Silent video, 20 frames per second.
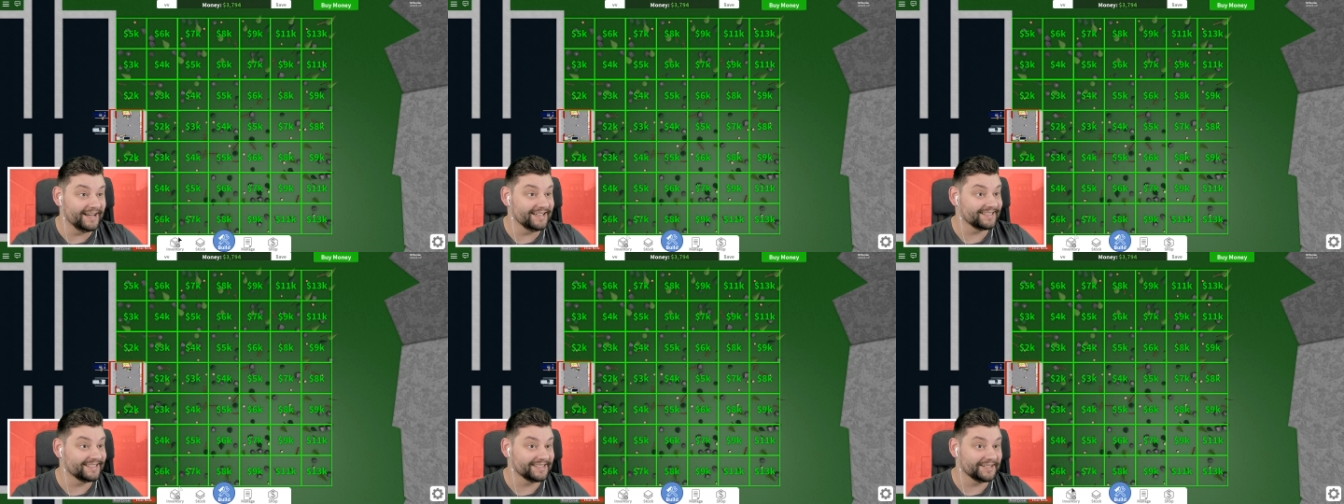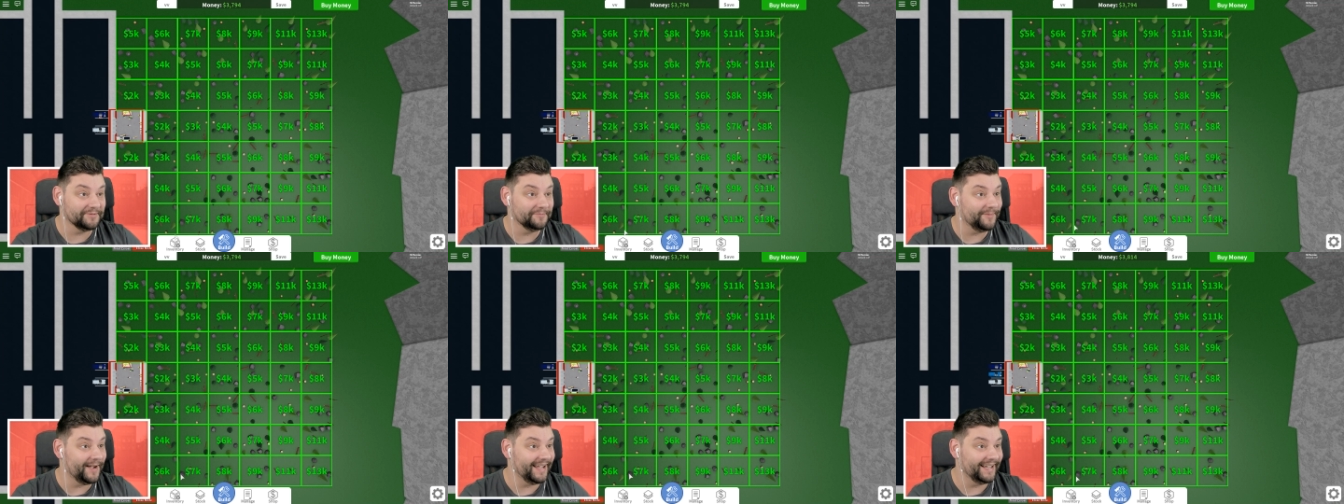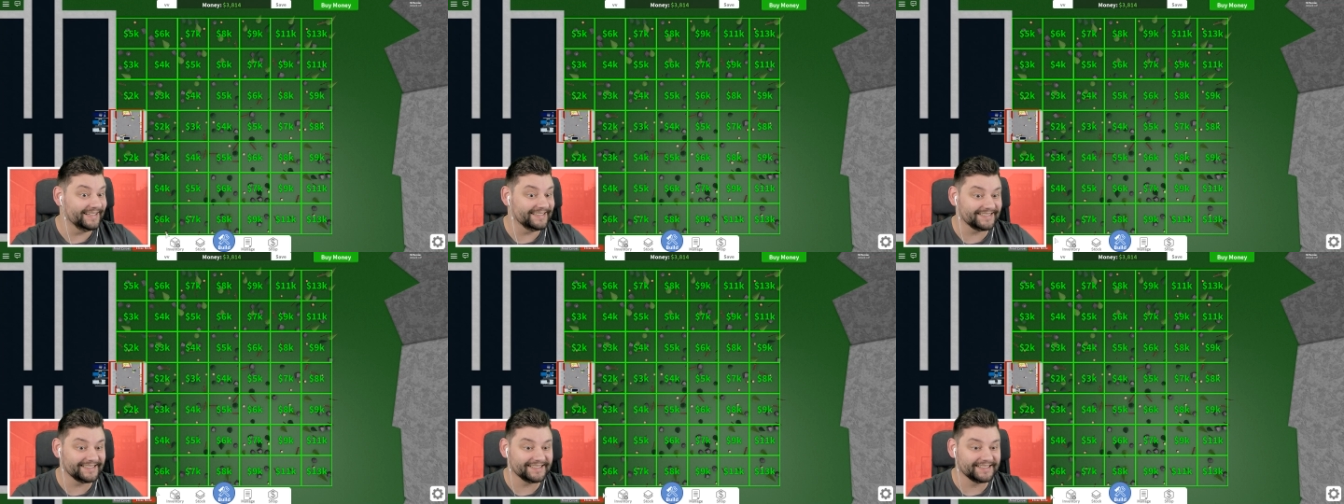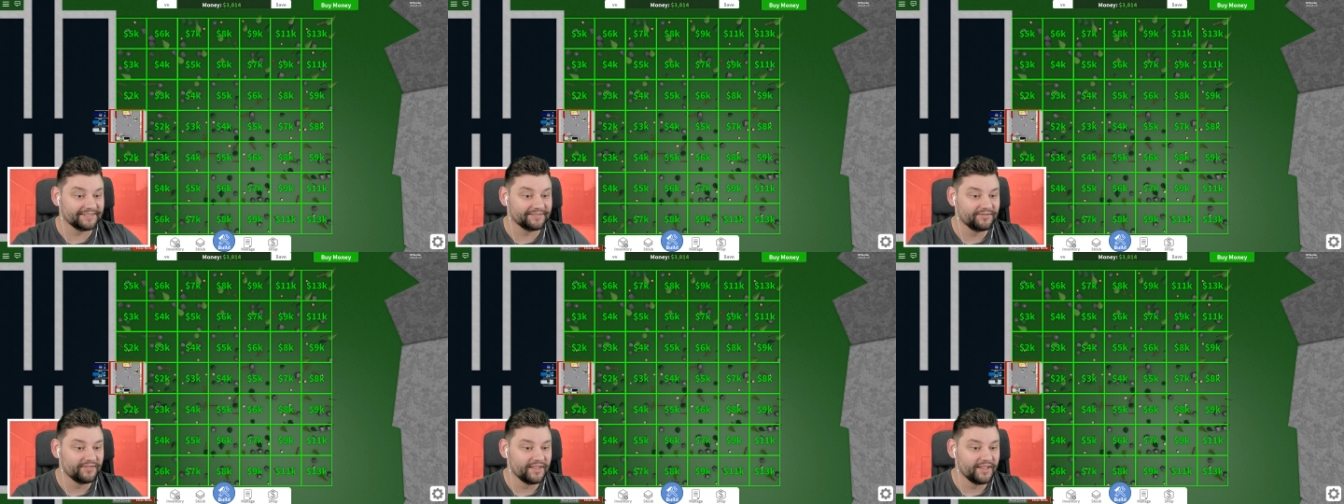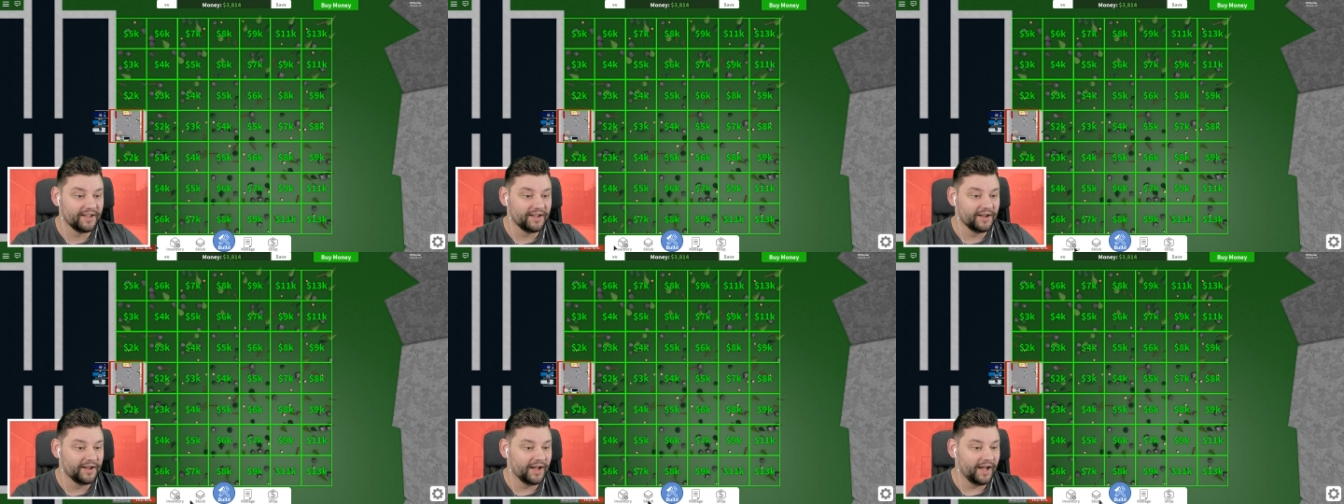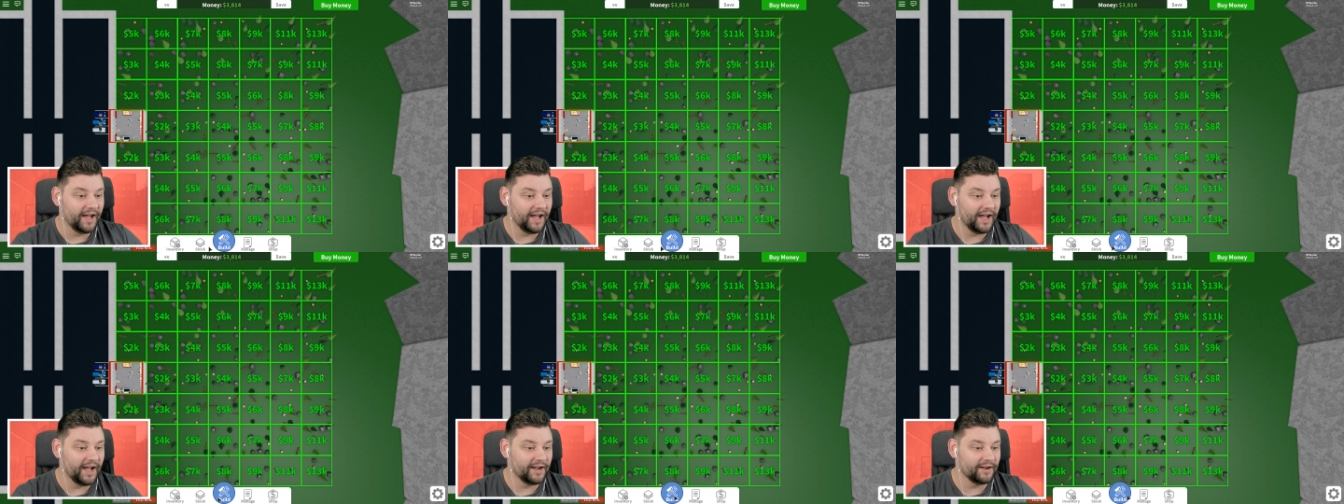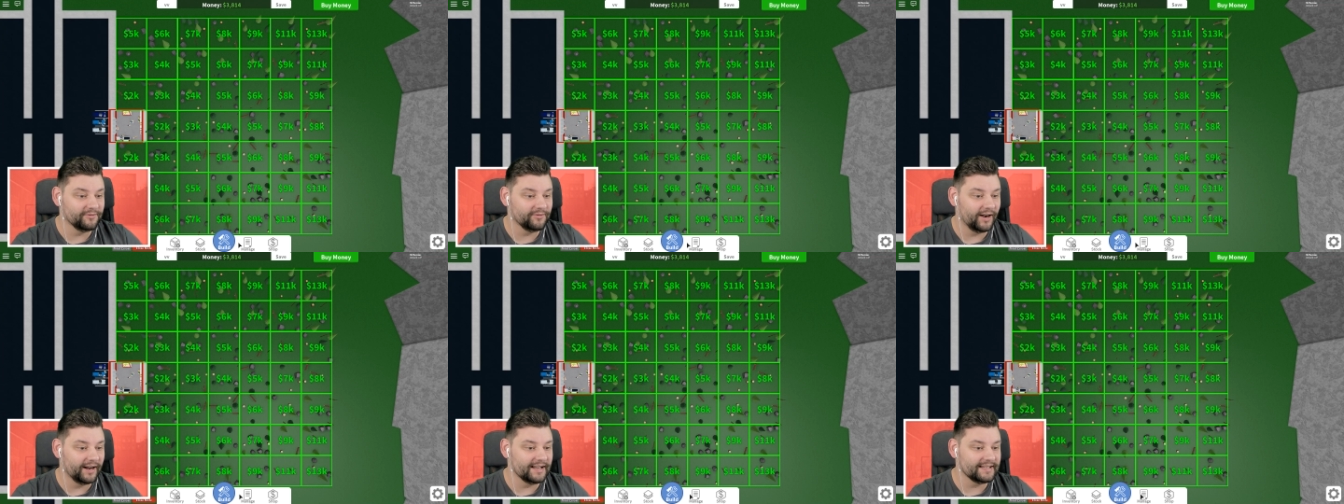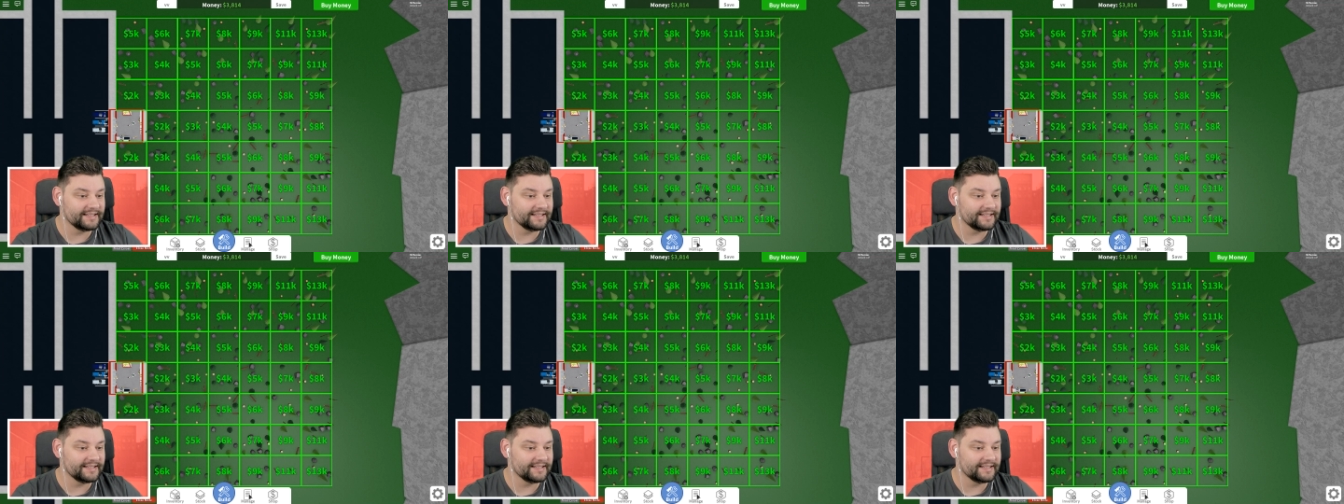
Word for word: This is amazing. Uh, right,